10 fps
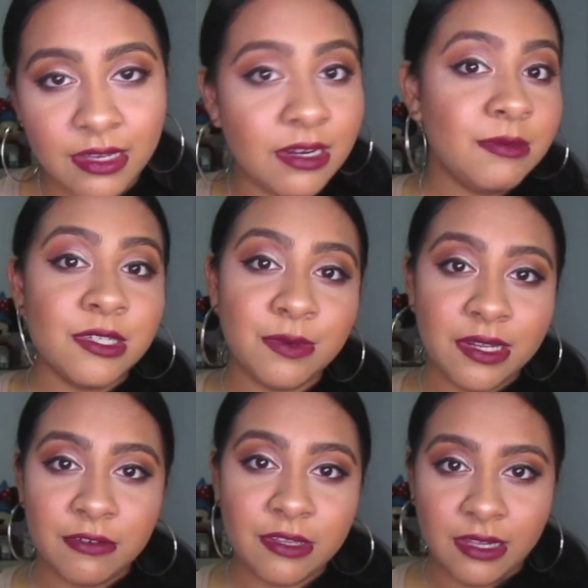And I'm just
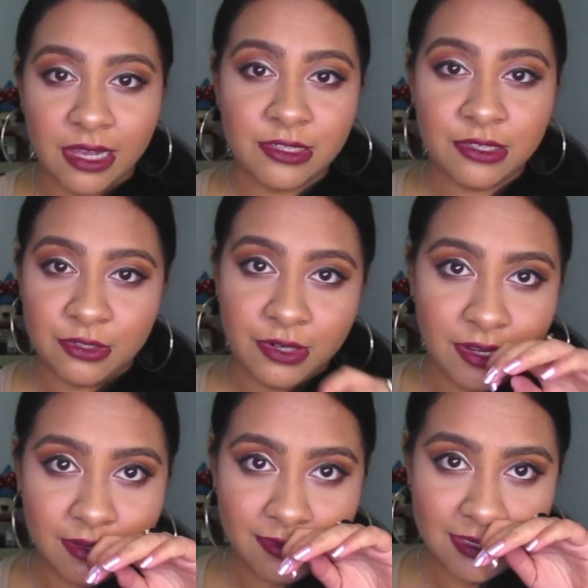waiting for the lash to
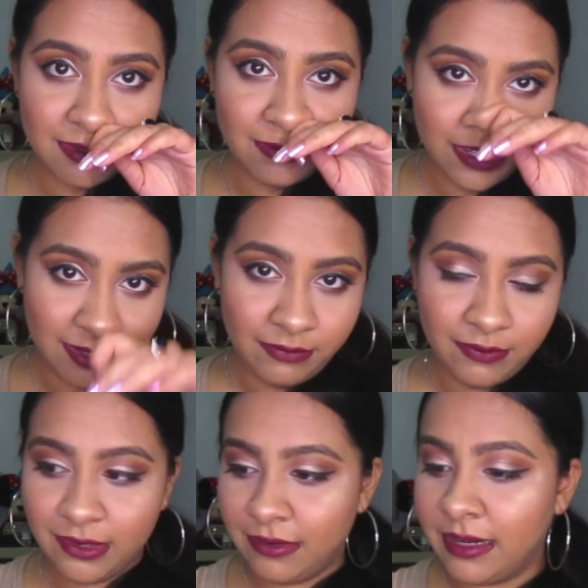dry. I'm just like waiting
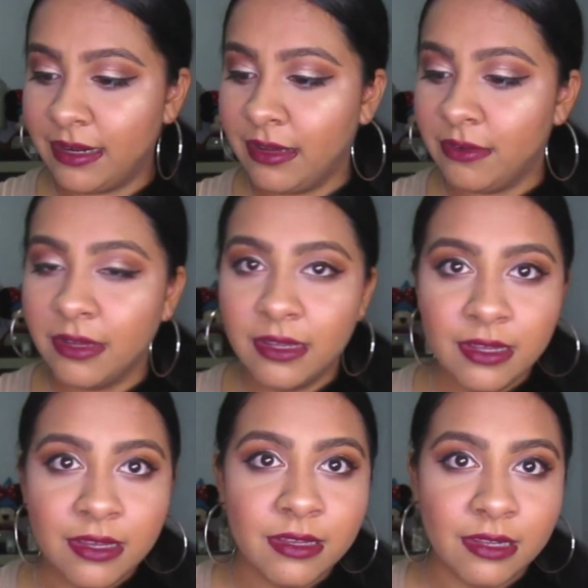for it right now,
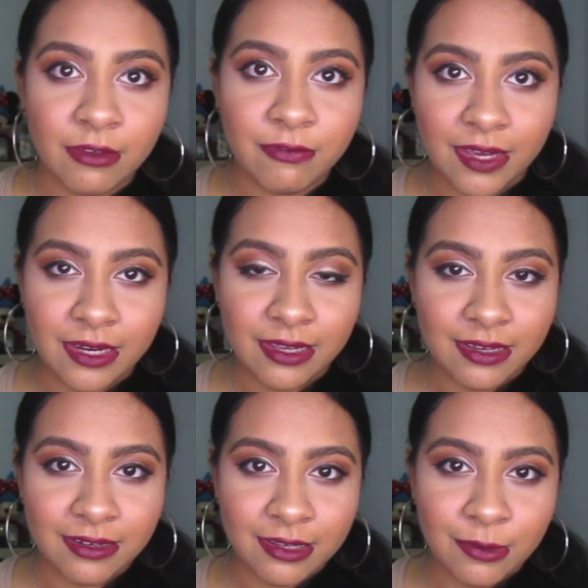like fanning
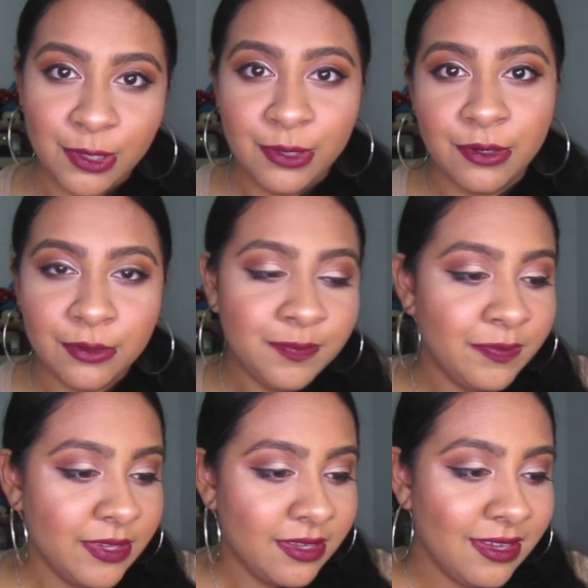it like a weirdo.
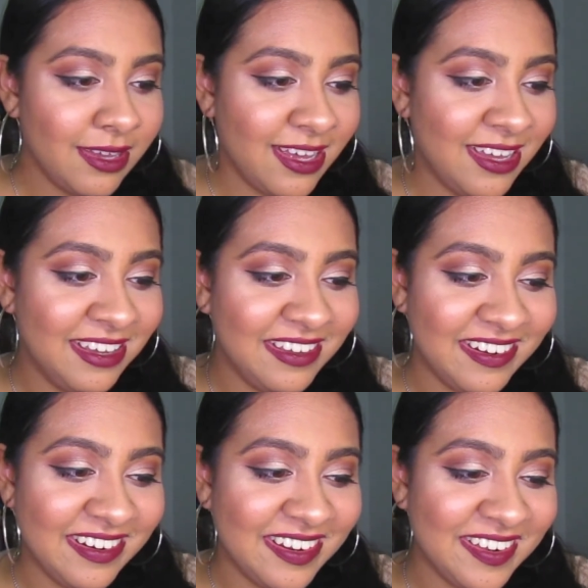
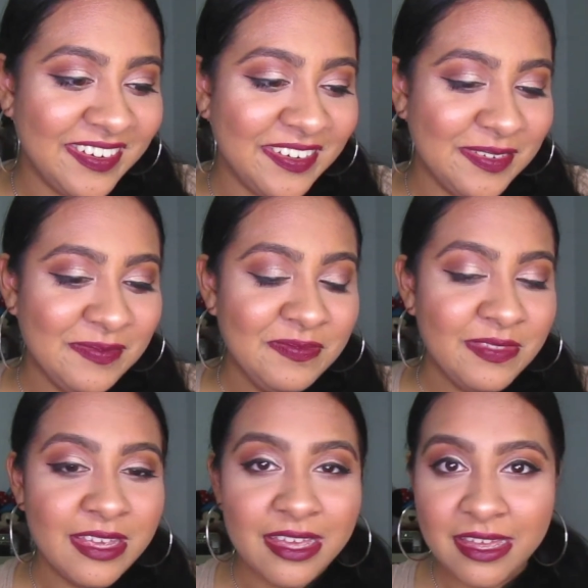And
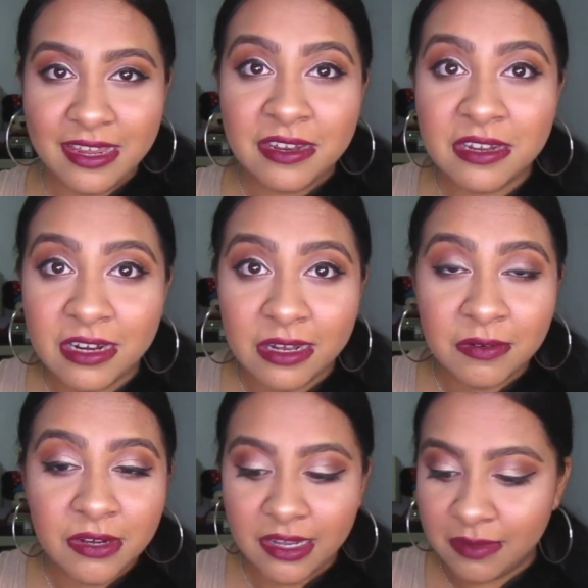
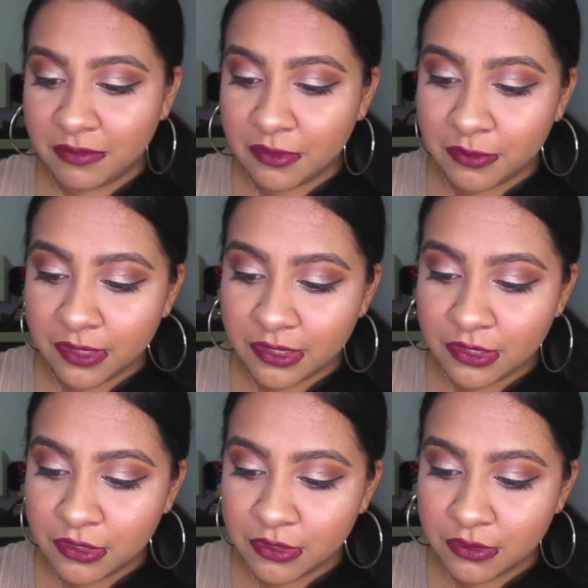now I'm going
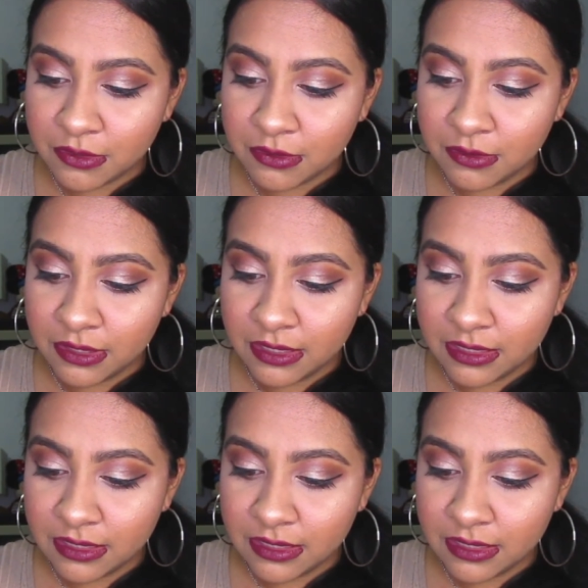to